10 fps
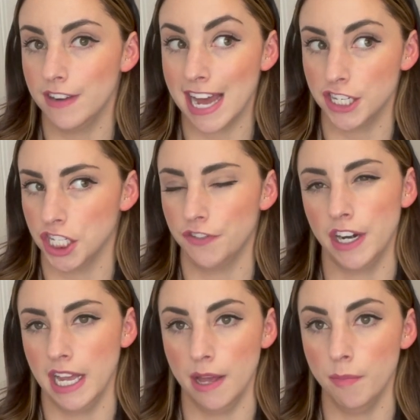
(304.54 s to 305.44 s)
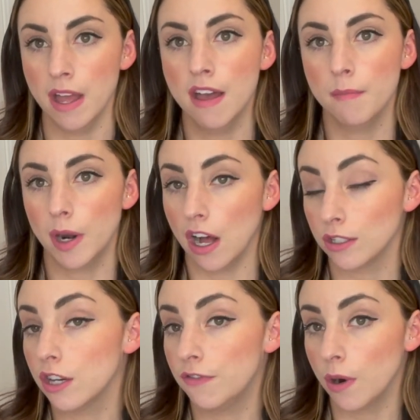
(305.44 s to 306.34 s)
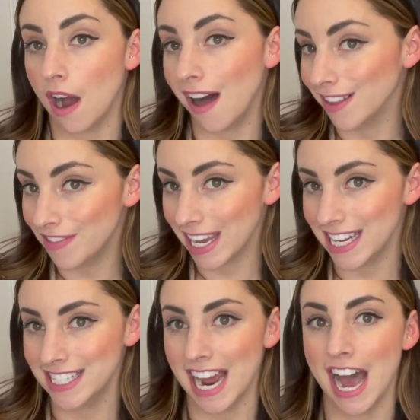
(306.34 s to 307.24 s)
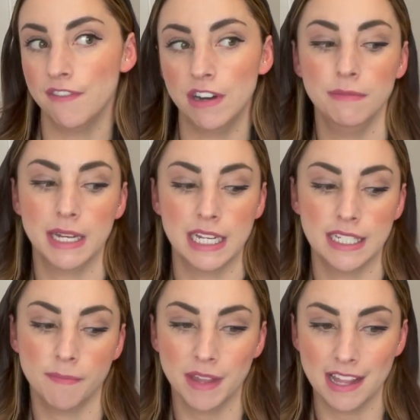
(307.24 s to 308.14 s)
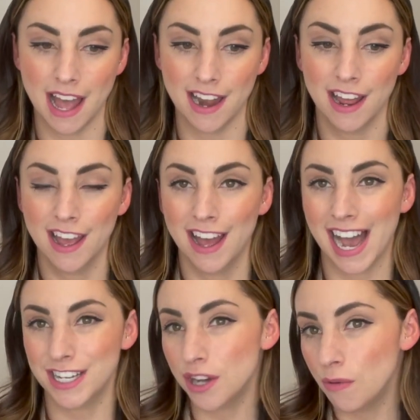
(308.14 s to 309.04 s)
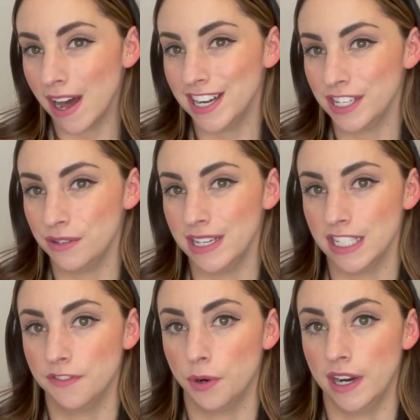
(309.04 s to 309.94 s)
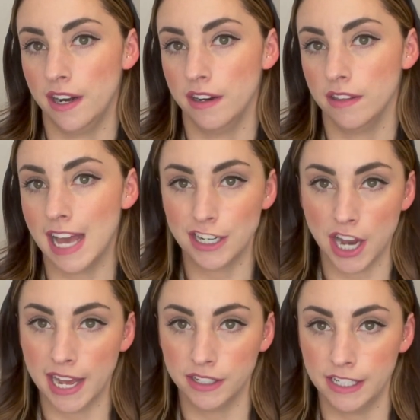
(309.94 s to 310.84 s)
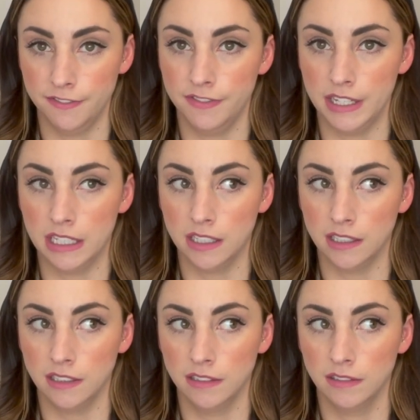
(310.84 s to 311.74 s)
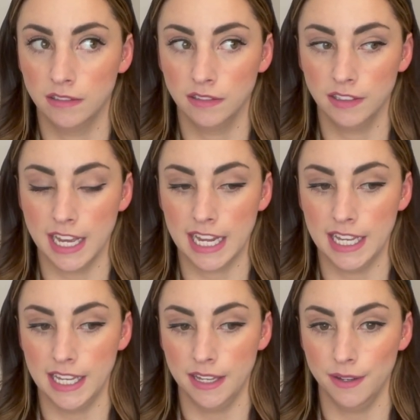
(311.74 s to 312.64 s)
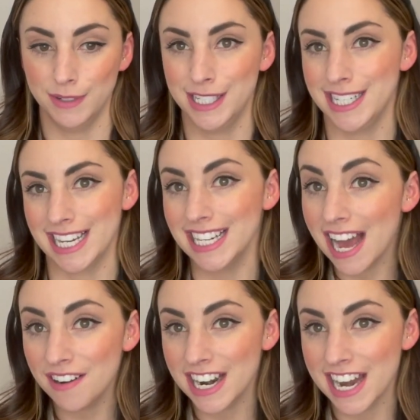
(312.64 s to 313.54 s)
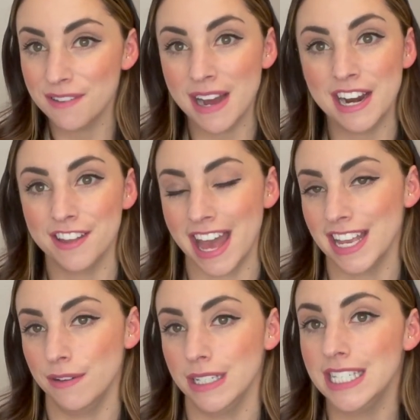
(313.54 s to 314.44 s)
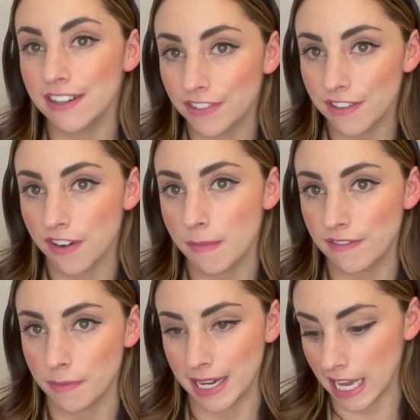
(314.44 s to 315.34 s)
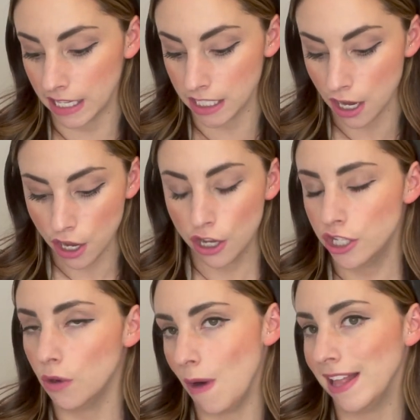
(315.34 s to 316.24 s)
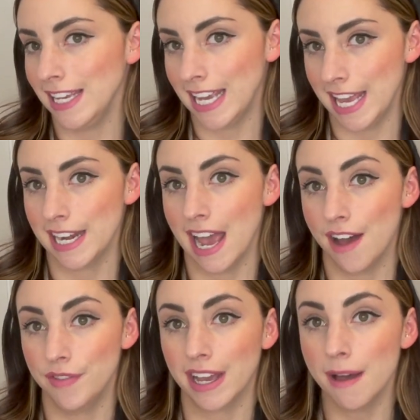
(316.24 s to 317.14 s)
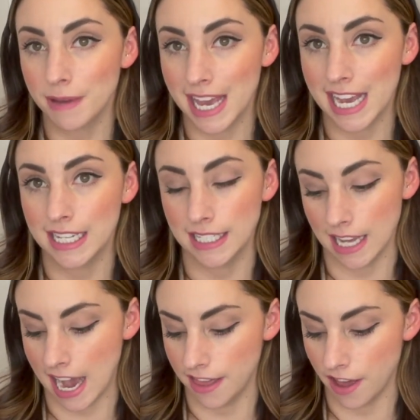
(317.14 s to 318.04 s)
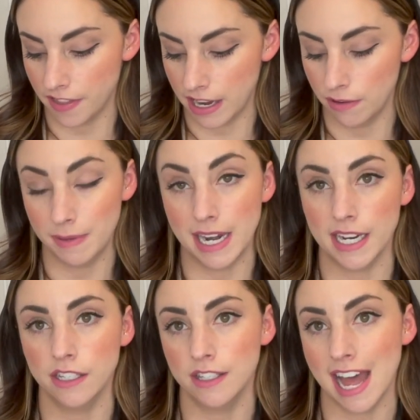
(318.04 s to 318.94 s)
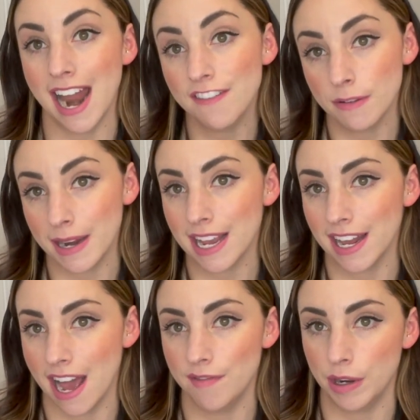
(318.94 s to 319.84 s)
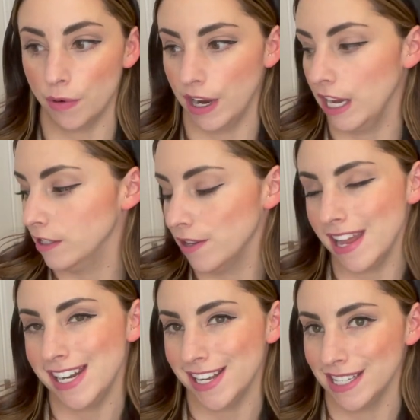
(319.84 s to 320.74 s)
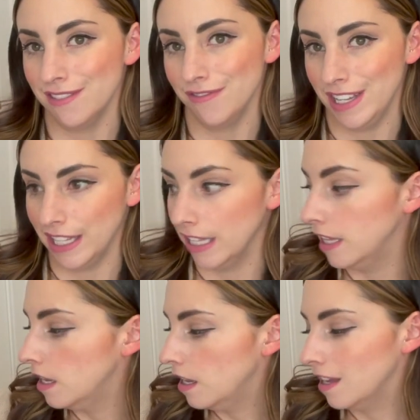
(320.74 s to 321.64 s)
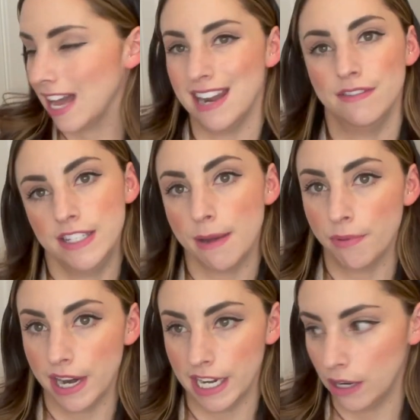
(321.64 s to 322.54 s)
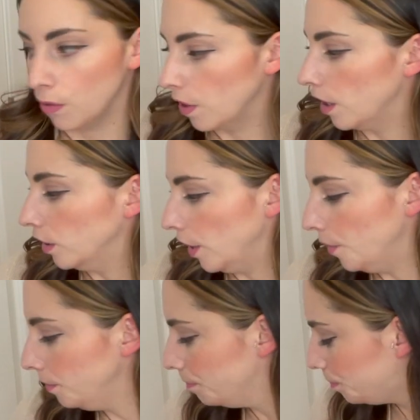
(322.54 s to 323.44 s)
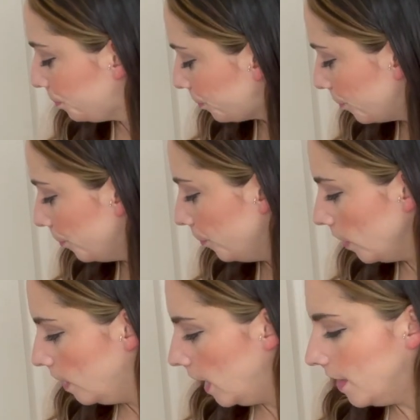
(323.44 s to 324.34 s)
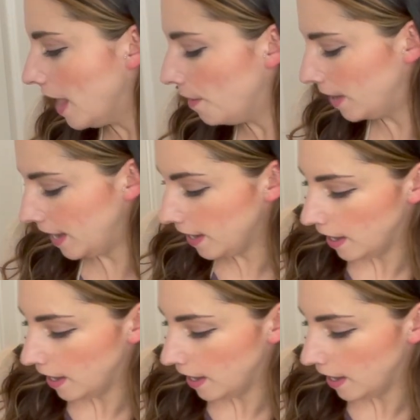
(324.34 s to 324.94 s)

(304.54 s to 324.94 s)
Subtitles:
not just for him, but also for all of the kids to have one, because something that I don't want to do is for that child to feel like he was sticking out in any way or that he was different from everybody else. So while he can't have the cupcakes, I thought that it would be nice that everybody could have an Oreo so that he doesn't feel kind of separated or alone in that way.